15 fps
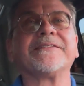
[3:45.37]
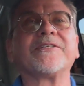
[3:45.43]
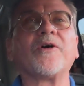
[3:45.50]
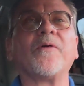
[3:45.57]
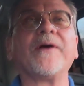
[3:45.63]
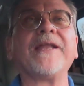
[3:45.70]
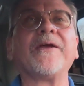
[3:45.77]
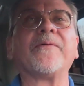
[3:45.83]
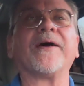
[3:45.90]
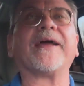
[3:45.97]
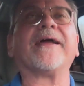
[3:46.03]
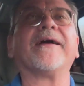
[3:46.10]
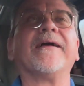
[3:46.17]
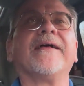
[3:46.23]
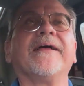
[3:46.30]
So anyway,
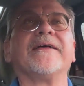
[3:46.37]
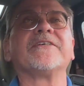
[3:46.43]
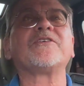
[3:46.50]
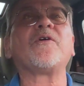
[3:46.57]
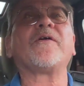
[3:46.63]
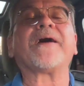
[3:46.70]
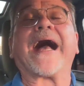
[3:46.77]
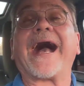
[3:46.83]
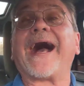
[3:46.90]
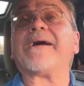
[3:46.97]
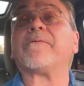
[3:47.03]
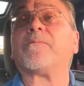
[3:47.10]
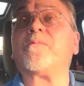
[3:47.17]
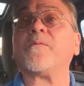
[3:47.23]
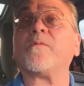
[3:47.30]
so
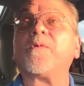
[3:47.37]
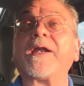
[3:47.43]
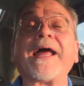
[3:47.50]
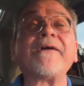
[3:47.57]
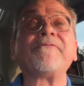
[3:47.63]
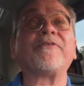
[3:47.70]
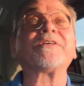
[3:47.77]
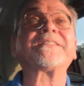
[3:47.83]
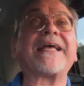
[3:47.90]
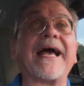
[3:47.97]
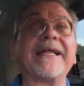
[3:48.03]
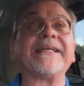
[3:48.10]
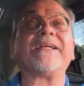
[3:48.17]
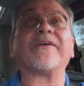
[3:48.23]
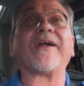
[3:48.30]
when I first
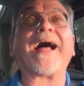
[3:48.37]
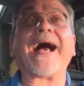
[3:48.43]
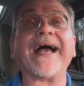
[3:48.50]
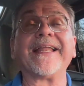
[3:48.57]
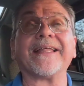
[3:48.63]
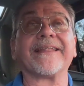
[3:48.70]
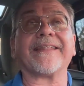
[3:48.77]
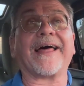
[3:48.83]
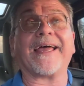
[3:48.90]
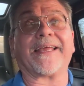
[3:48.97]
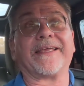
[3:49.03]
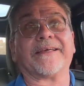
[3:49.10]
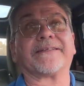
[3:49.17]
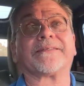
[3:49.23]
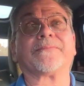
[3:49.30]
got here, I didn't
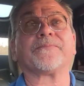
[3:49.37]
like it.